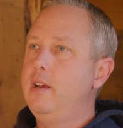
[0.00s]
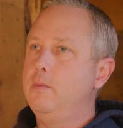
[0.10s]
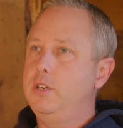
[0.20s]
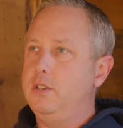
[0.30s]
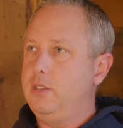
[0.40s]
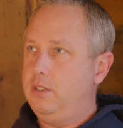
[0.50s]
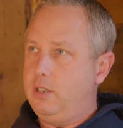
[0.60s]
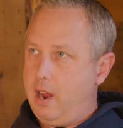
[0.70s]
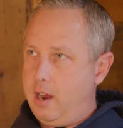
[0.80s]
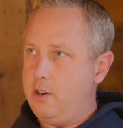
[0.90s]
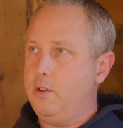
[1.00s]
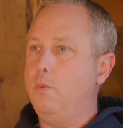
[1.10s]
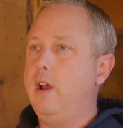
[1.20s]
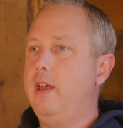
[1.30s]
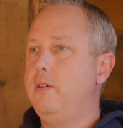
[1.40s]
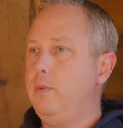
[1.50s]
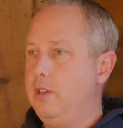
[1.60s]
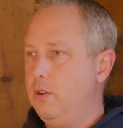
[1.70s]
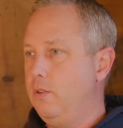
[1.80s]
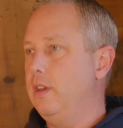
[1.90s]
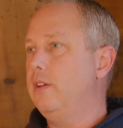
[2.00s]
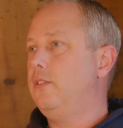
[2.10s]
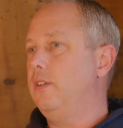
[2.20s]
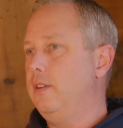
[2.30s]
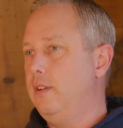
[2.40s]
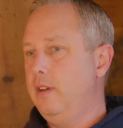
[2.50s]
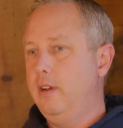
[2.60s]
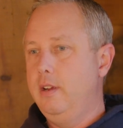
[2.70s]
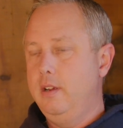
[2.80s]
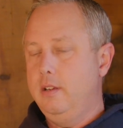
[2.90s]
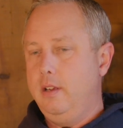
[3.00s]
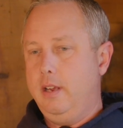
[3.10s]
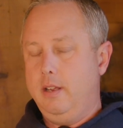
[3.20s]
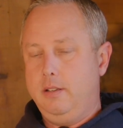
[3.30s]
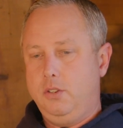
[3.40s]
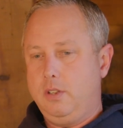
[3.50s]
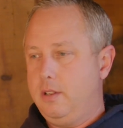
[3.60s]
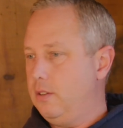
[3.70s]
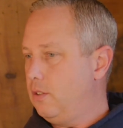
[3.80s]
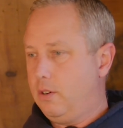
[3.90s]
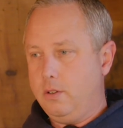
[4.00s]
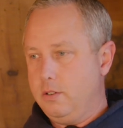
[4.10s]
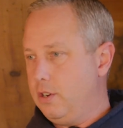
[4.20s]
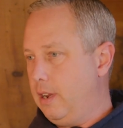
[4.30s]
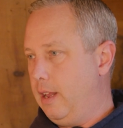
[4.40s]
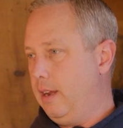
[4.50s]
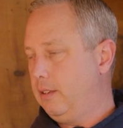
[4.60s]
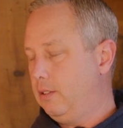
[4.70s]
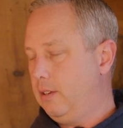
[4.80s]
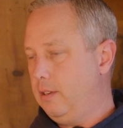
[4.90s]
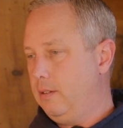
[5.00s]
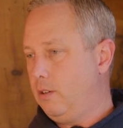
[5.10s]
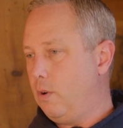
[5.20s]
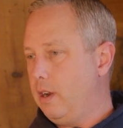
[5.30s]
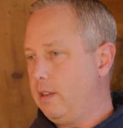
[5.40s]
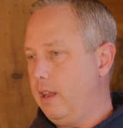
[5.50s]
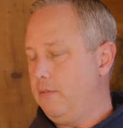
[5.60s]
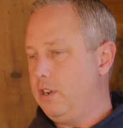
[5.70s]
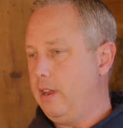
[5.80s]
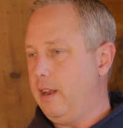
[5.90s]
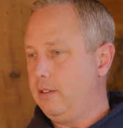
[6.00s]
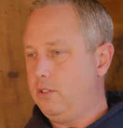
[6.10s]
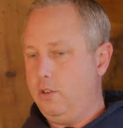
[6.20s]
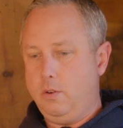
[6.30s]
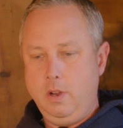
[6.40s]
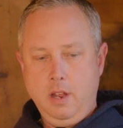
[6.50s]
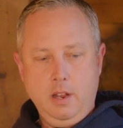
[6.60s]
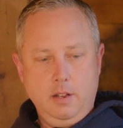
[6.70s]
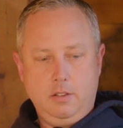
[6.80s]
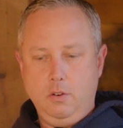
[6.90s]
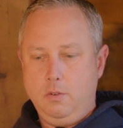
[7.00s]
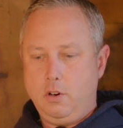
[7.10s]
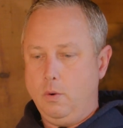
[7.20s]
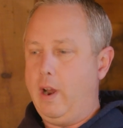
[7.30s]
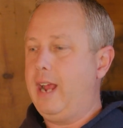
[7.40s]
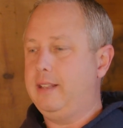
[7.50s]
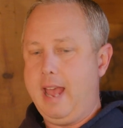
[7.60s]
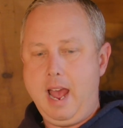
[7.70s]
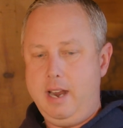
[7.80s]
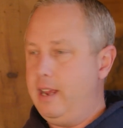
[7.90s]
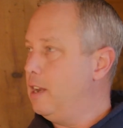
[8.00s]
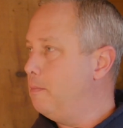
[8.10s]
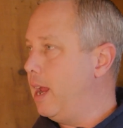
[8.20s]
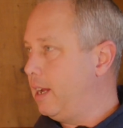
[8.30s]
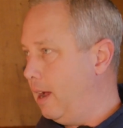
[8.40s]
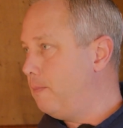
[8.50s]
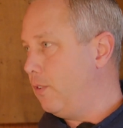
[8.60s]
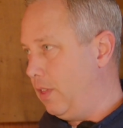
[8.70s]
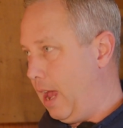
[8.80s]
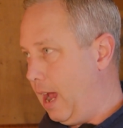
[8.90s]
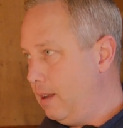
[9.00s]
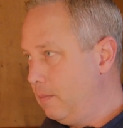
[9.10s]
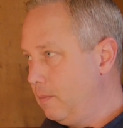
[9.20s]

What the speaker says: which is a standard way that we do this in statistical genetics and quantitative genetics, to correct that and to make up for that,